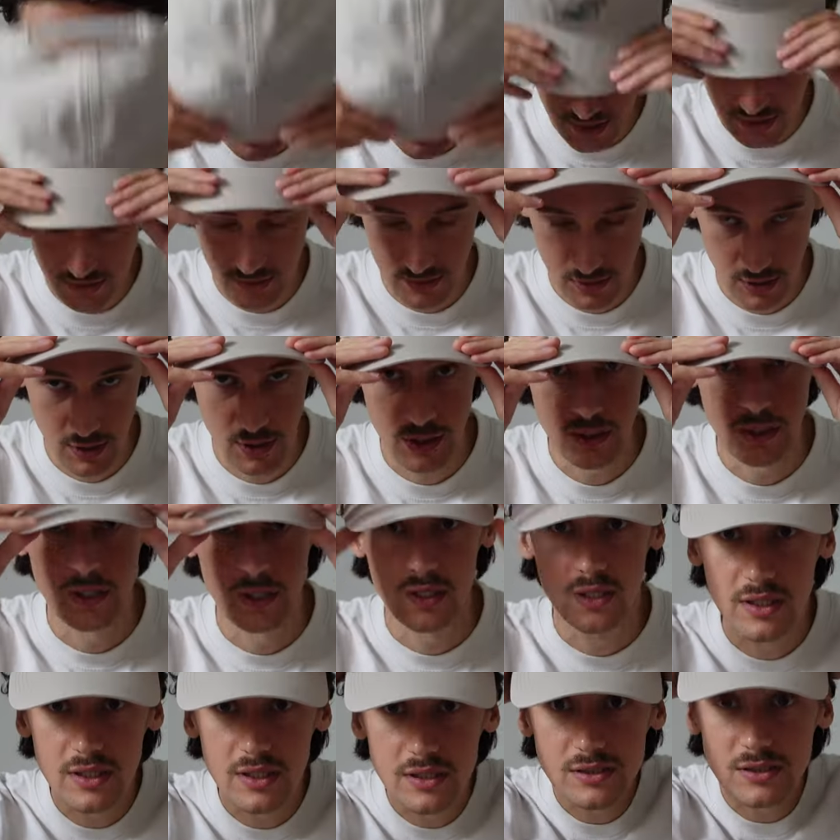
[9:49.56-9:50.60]
but
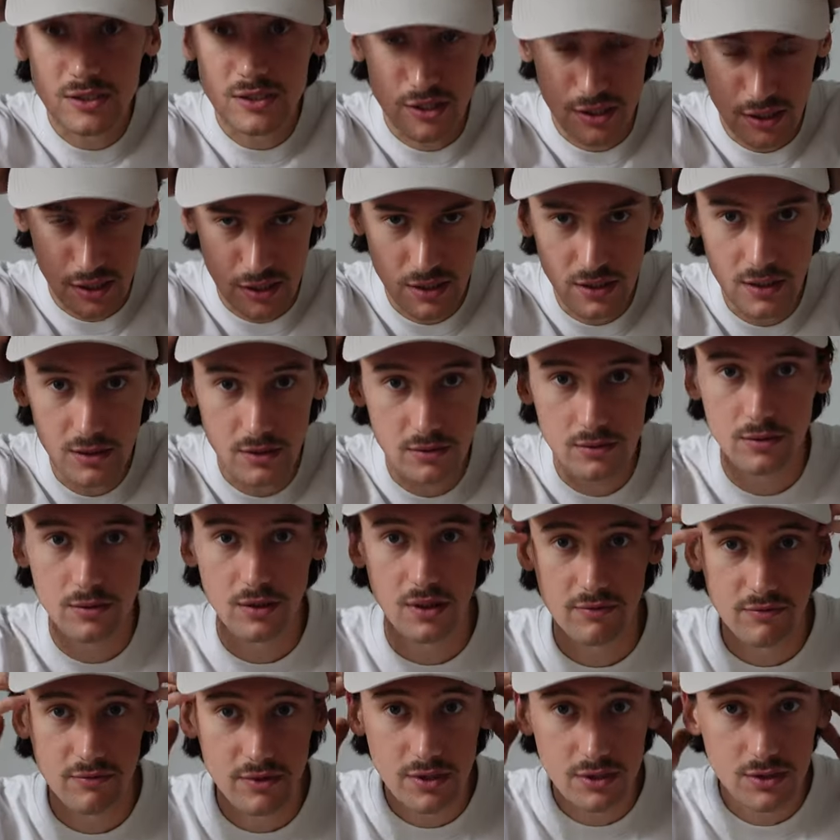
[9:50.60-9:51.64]
let's see. I
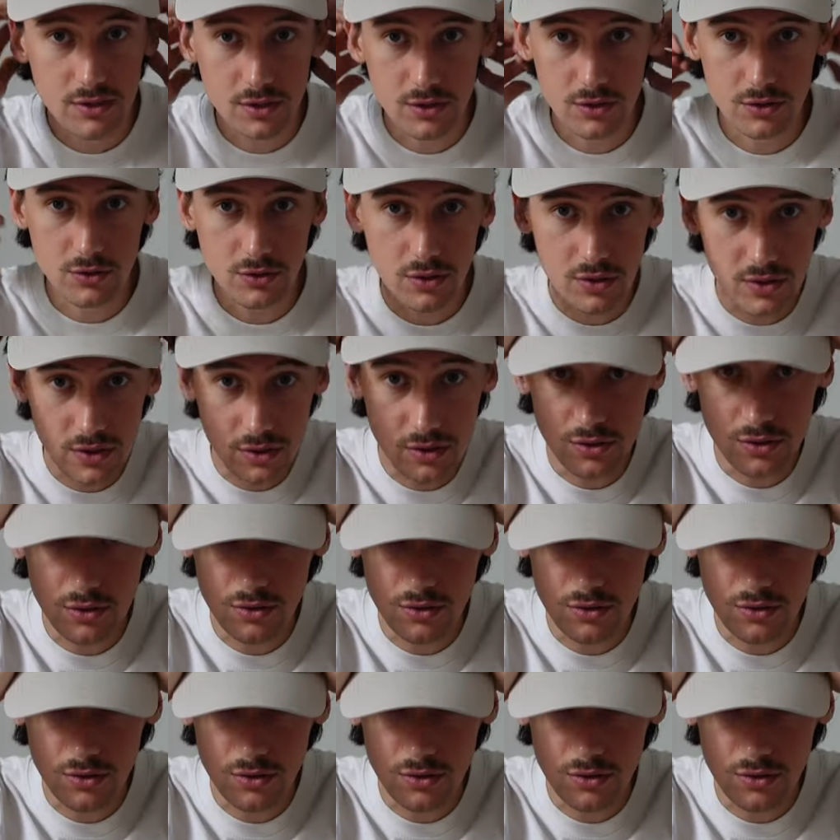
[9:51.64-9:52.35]
haven't actually tried this